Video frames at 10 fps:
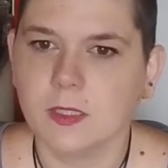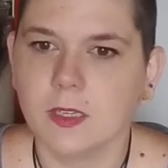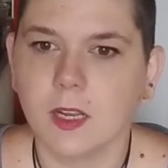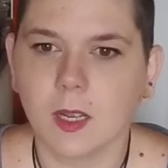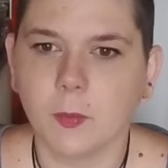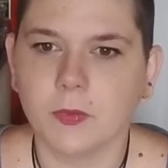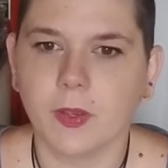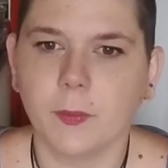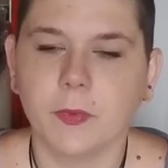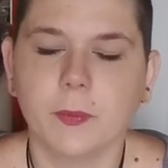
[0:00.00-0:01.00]
a couple
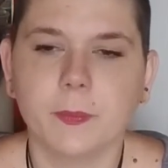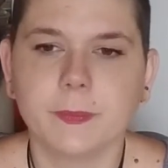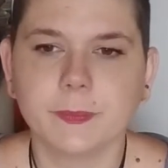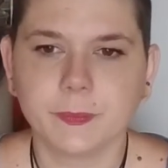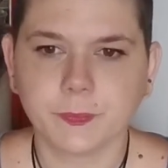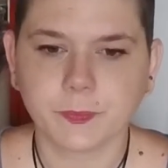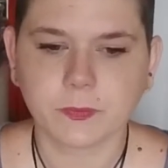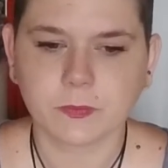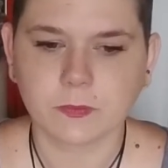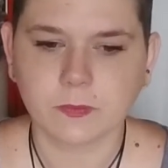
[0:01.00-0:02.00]
times.
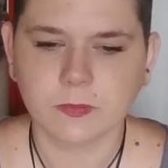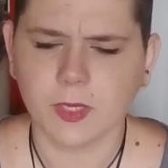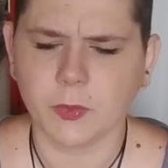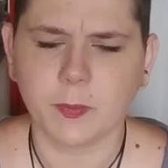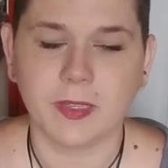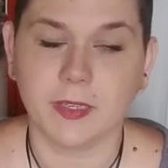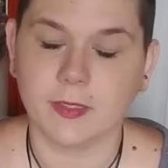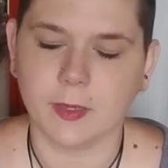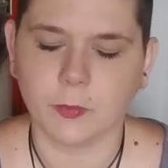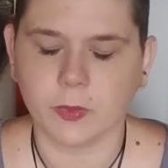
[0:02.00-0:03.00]
There was plenty of
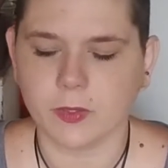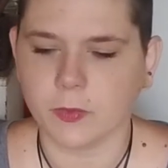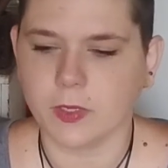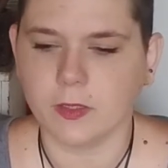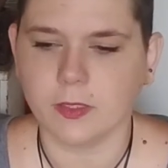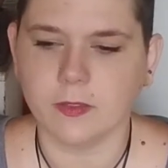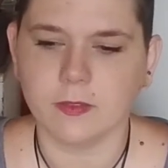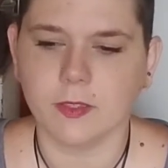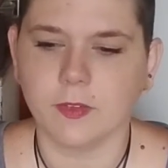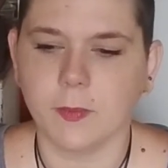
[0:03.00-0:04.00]
times where there was haunting
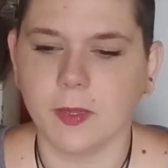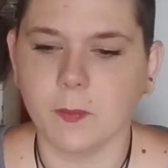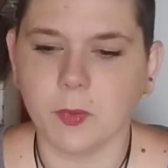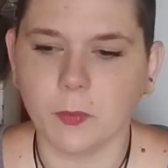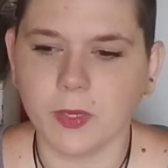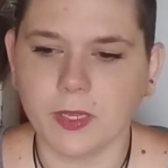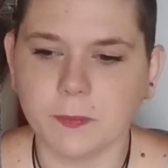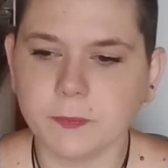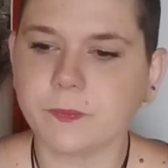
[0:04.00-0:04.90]
stuff coming up, but we